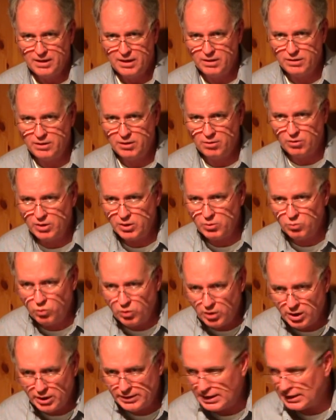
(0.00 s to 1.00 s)
And the only
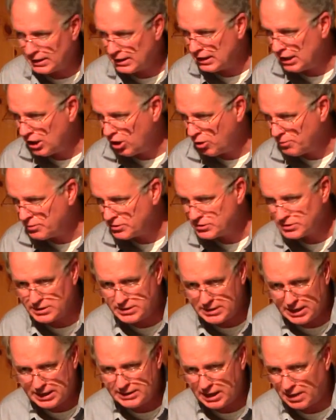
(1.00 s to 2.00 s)
one that can help us
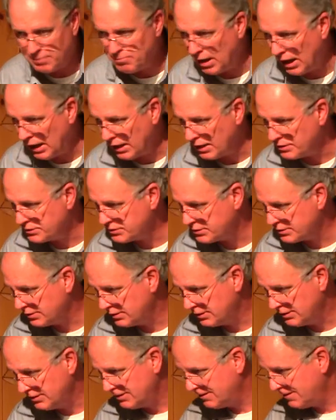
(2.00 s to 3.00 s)
attain that balance
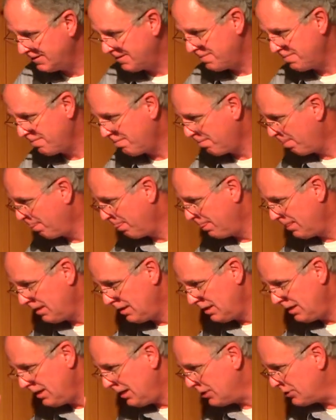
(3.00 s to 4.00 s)

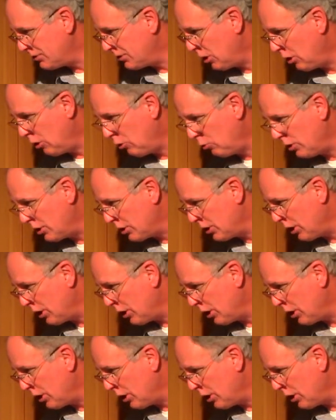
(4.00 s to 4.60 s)
is the Holy